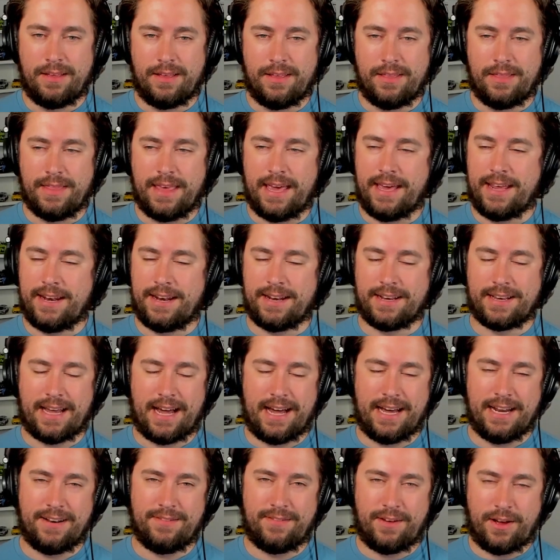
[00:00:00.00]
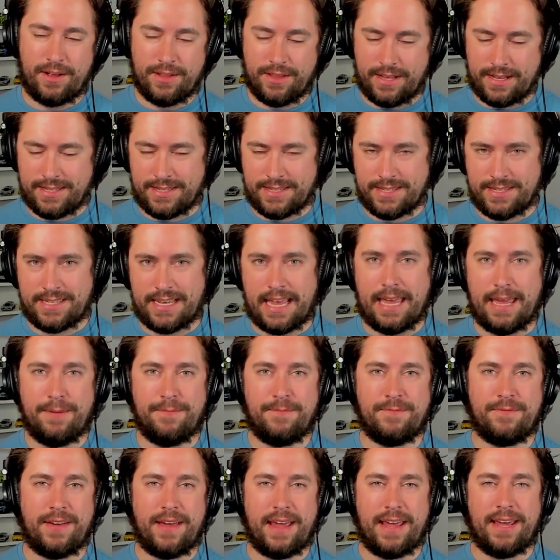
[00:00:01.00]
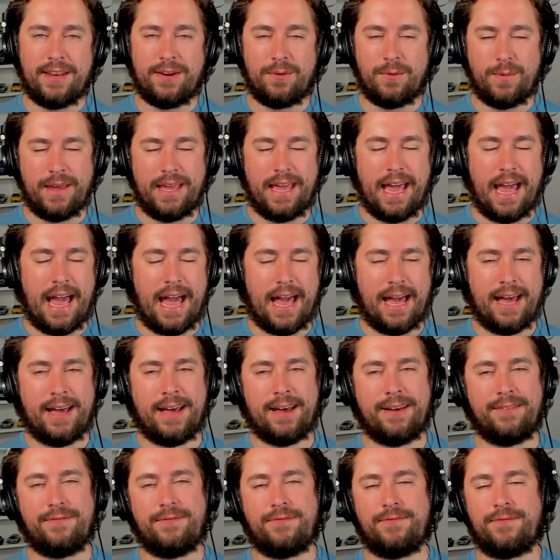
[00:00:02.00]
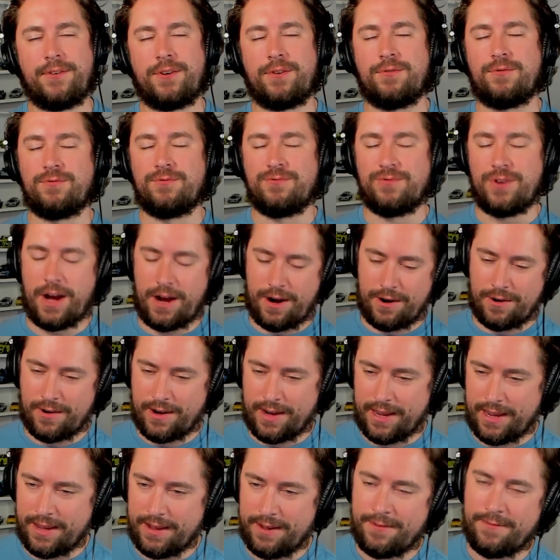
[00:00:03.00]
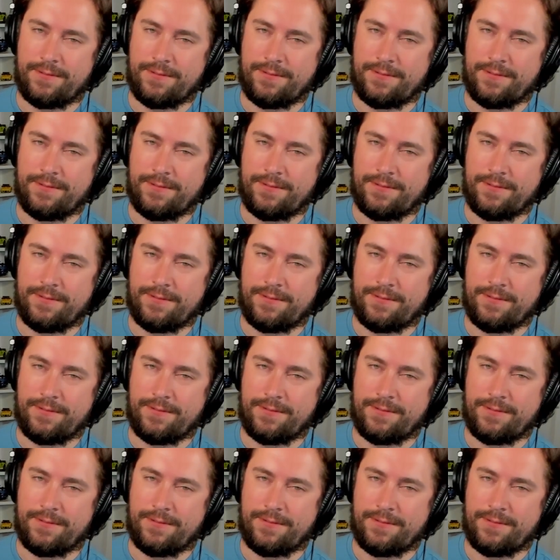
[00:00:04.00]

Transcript: Then, kind of on the same vein, we have Ferrari.